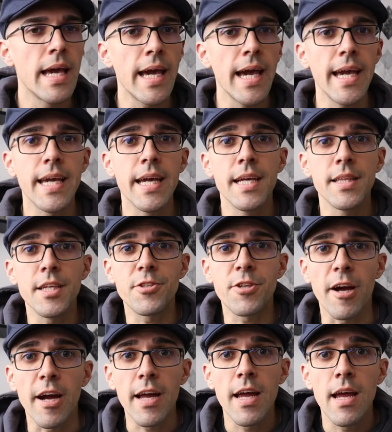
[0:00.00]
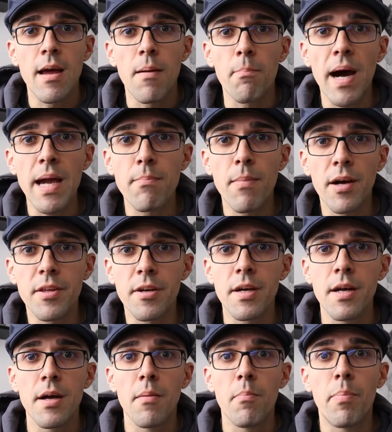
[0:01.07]
hey, teacher, my mother
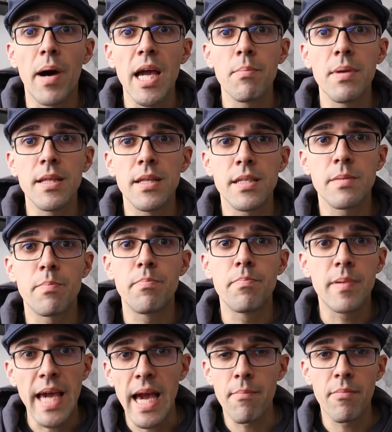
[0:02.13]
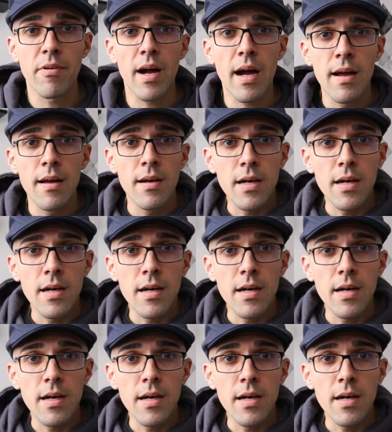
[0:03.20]
buy me this camera